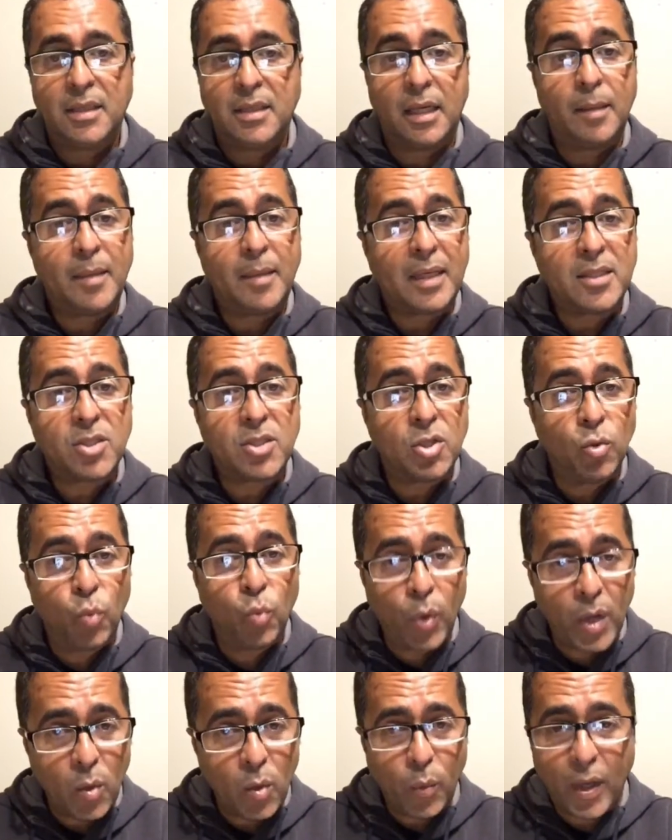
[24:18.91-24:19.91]
Tell them that
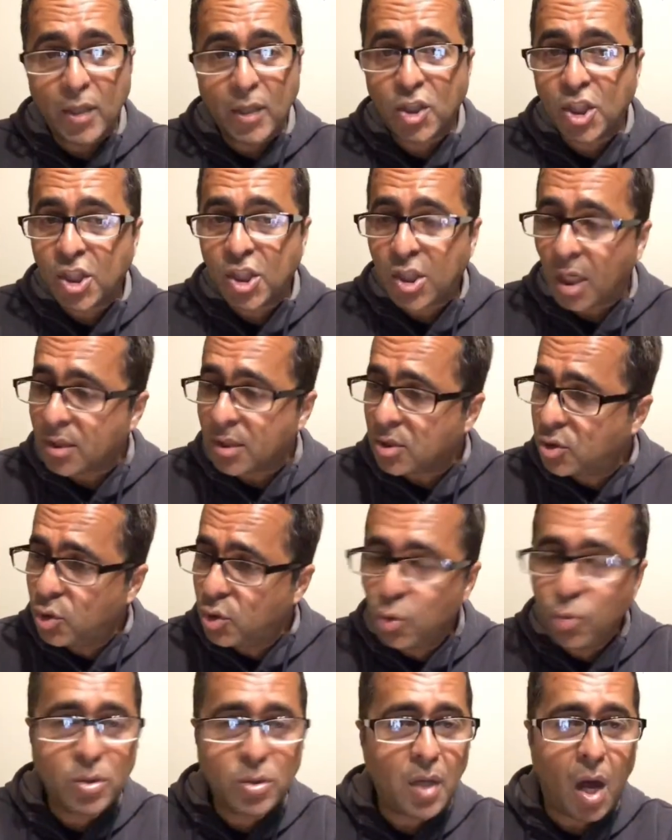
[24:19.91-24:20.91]
we will shut
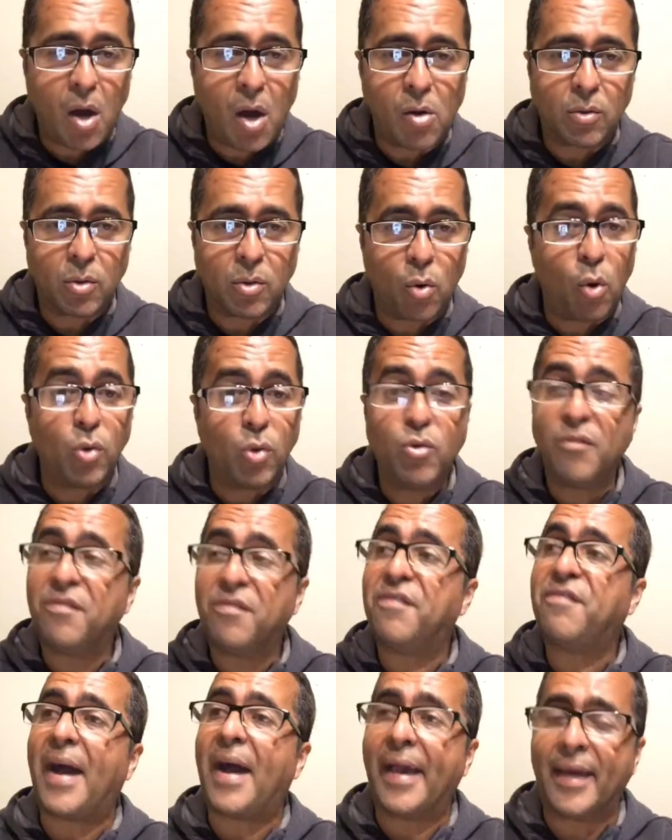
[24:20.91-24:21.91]
you down or you
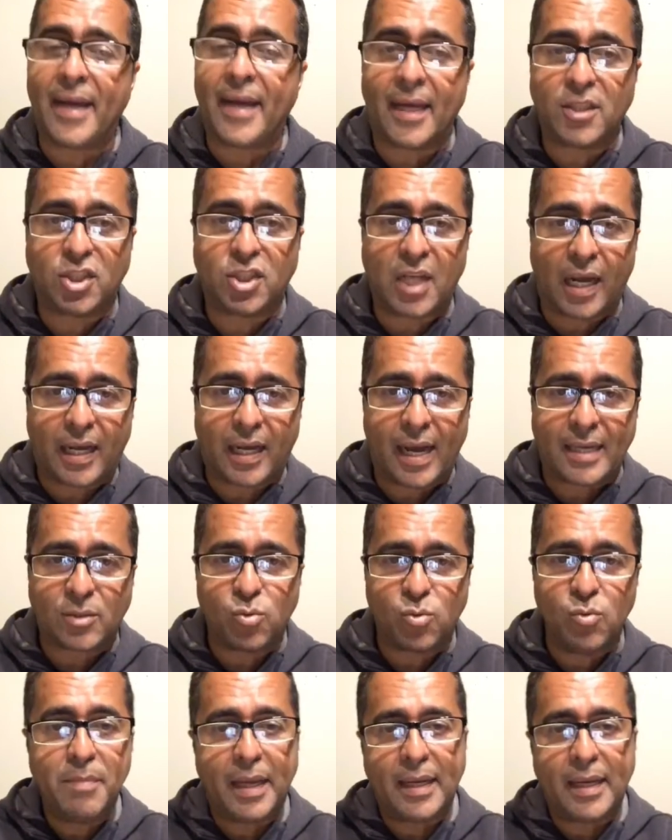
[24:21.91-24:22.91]
fire that
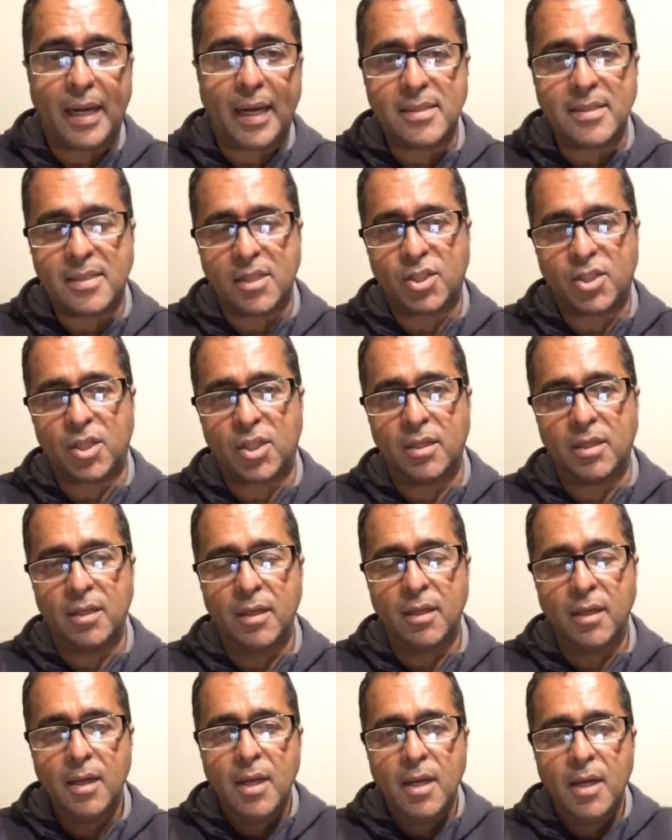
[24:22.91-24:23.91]
jackass who made that decision.